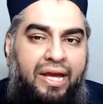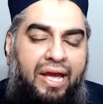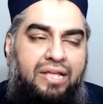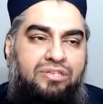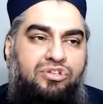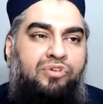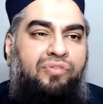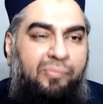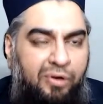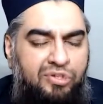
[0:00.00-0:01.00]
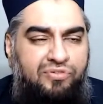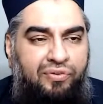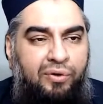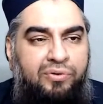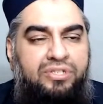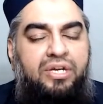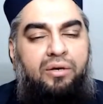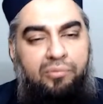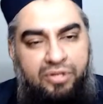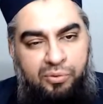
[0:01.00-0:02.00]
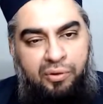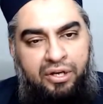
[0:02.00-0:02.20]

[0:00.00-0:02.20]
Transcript: And so for most folks, what you want